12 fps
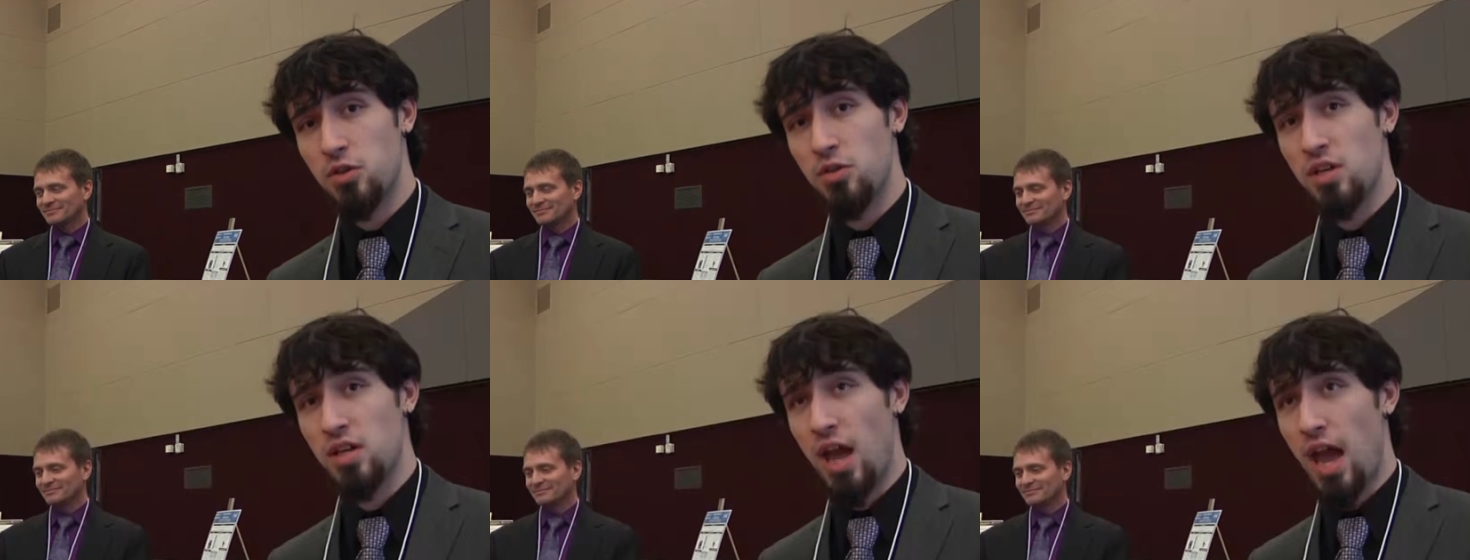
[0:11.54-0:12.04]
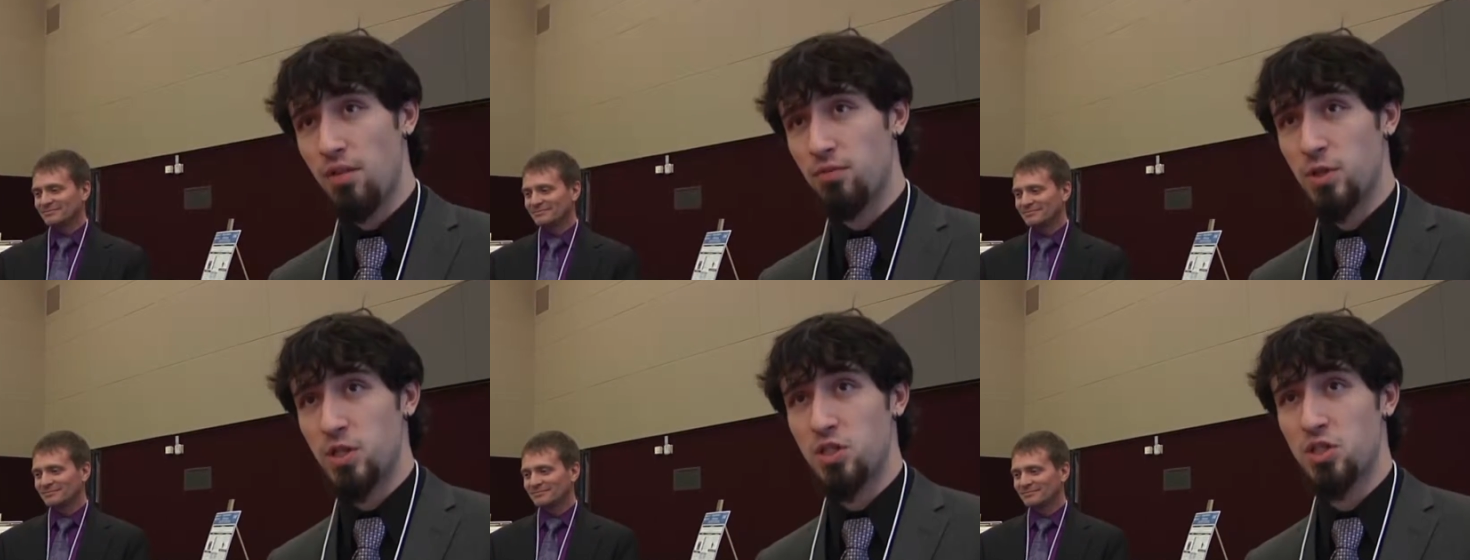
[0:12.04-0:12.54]
Speaker 1: to the
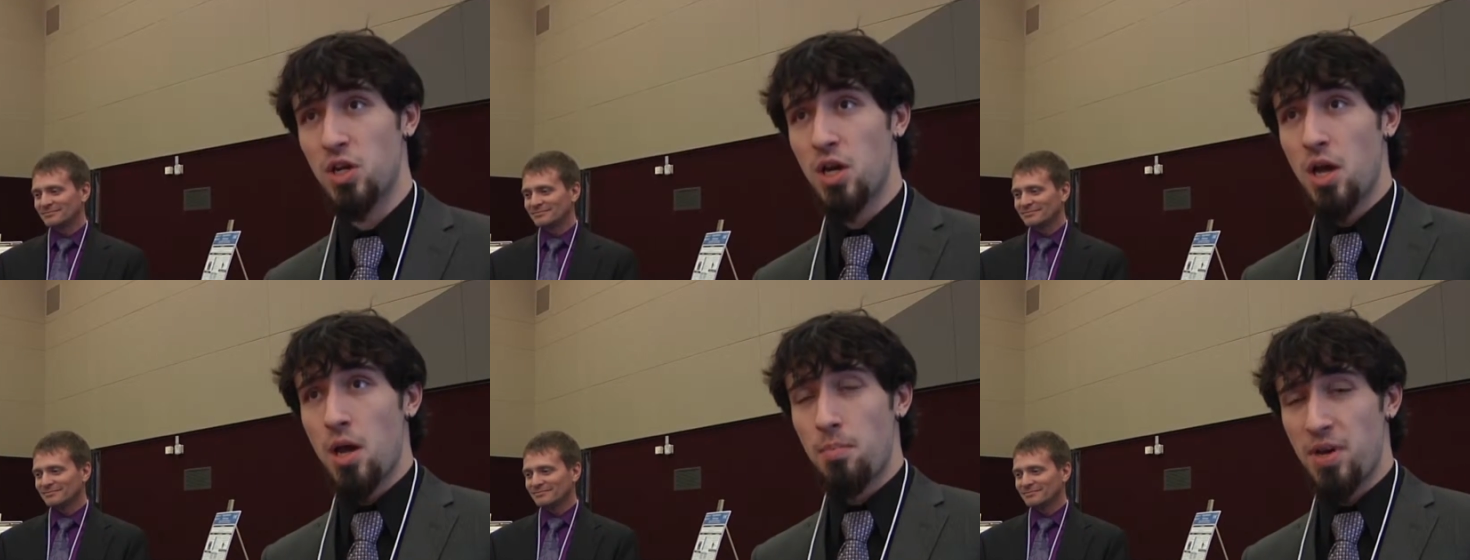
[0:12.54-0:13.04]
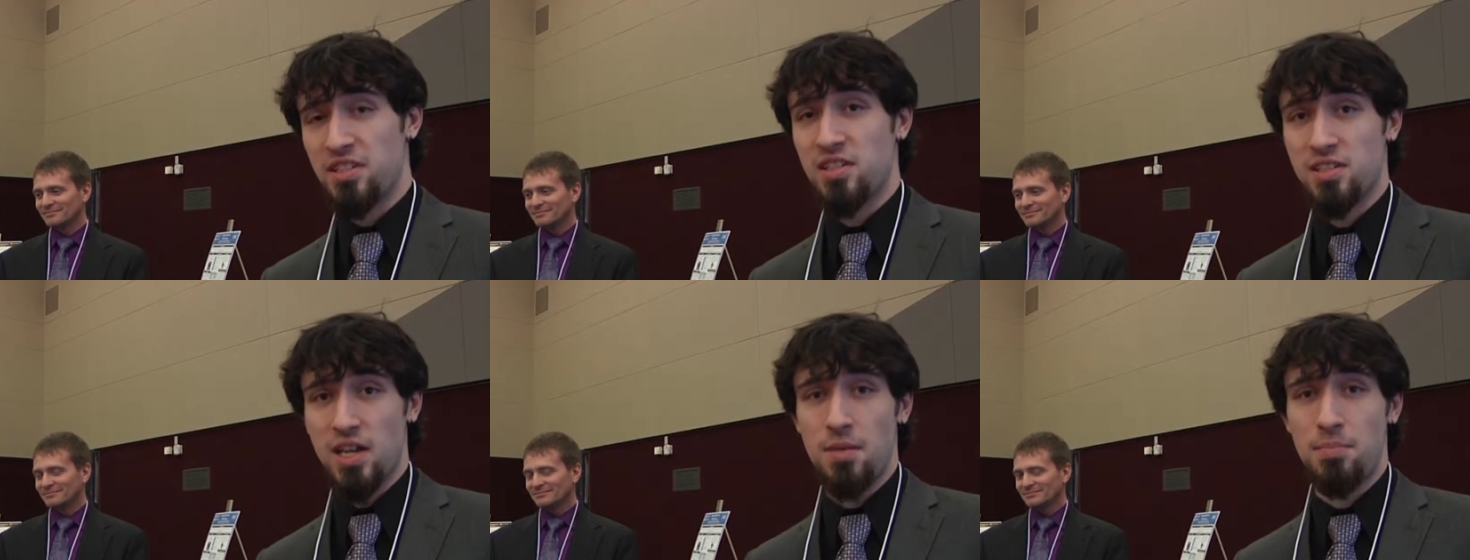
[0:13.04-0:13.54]
average
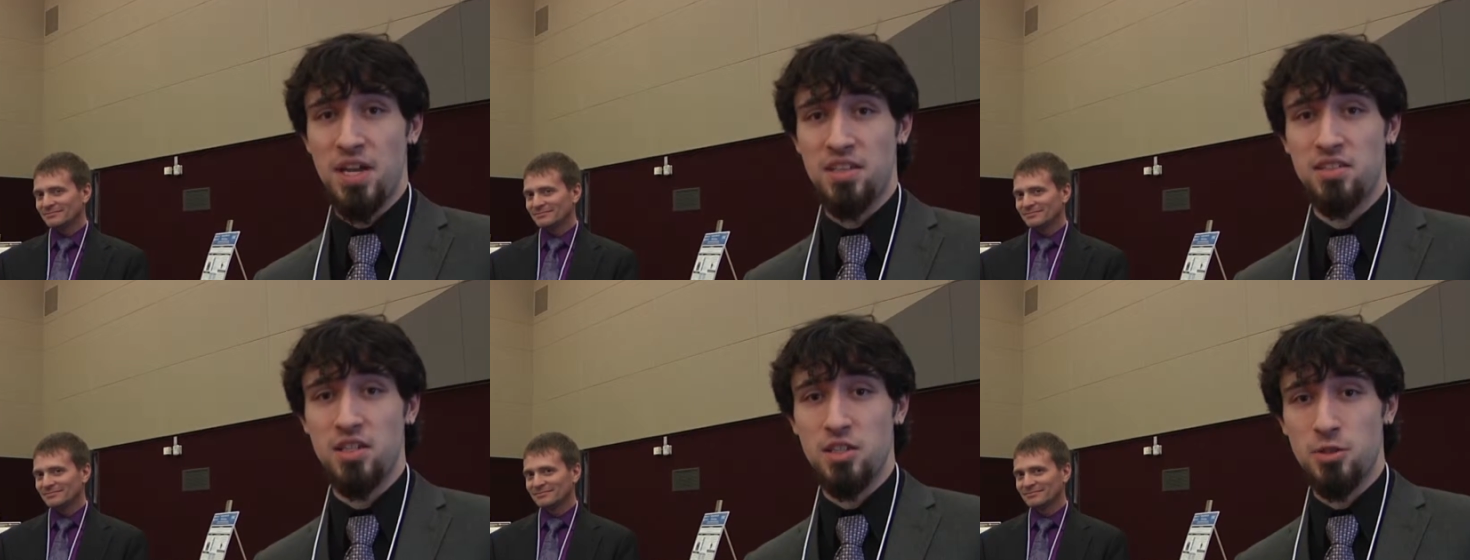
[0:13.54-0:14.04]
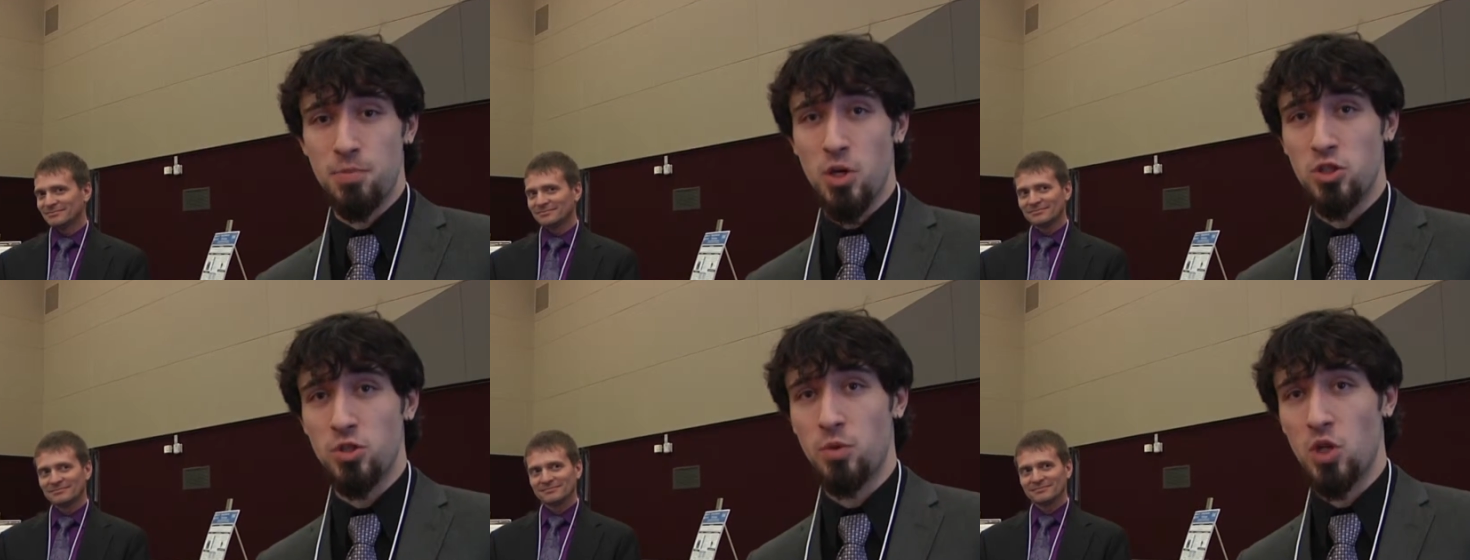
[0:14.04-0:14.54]
pesticide based
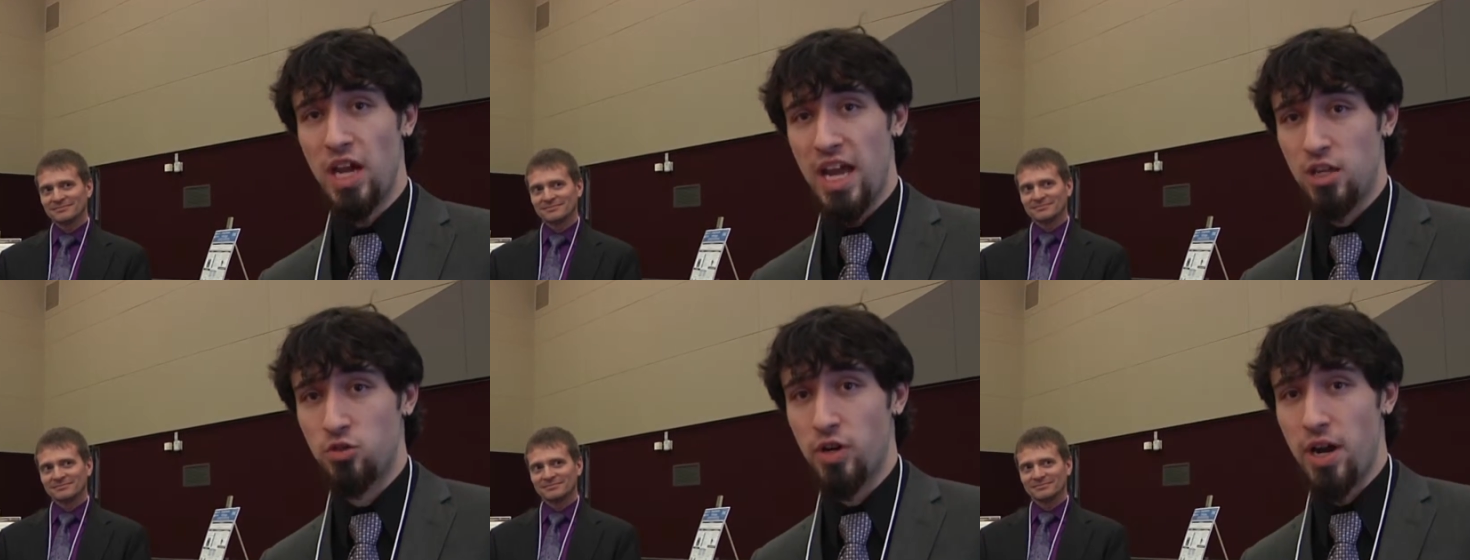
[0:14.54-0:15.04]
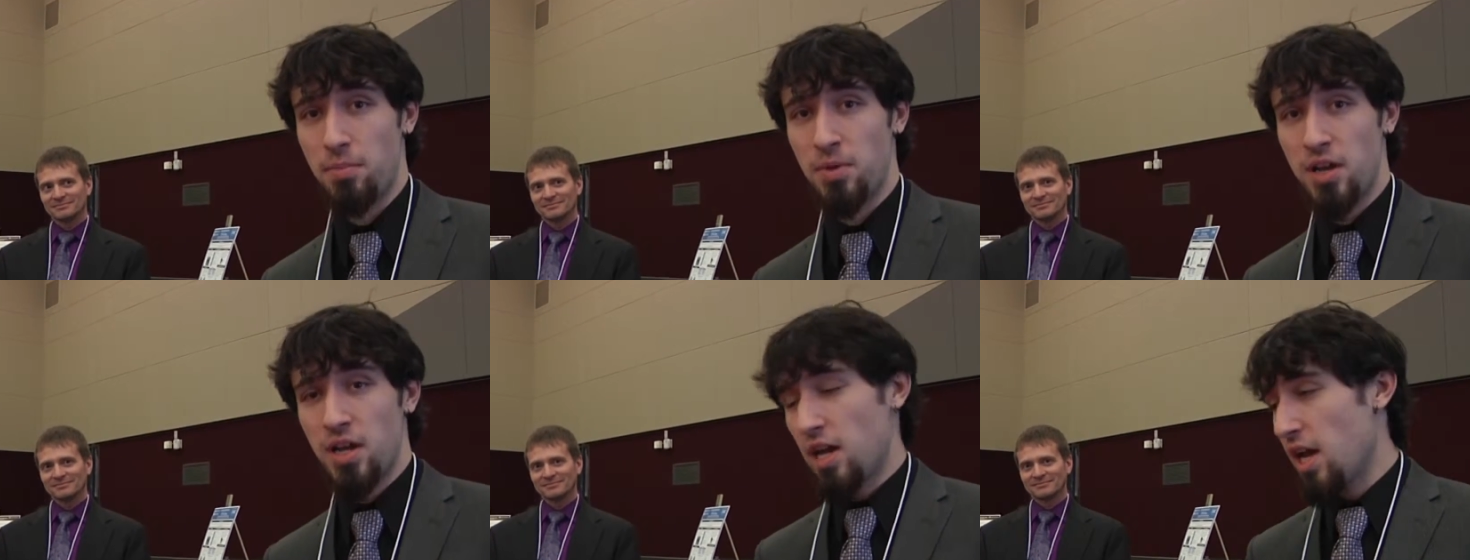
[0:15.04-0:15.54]
disposable ant trap.
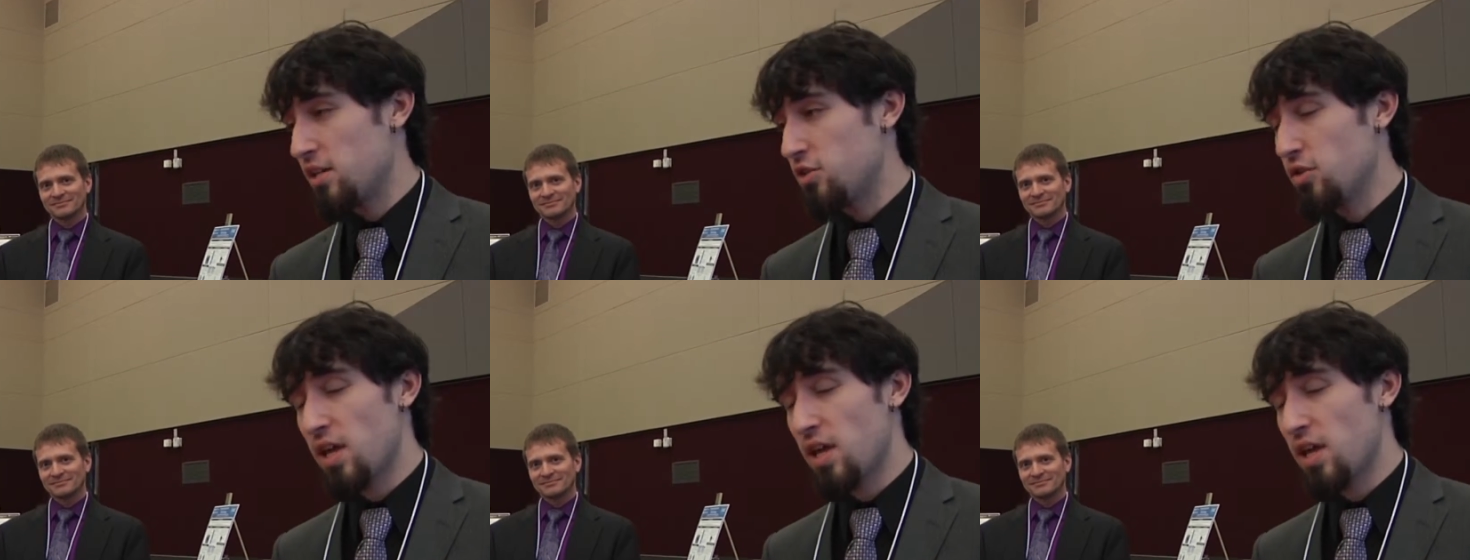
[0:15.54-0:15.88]
And to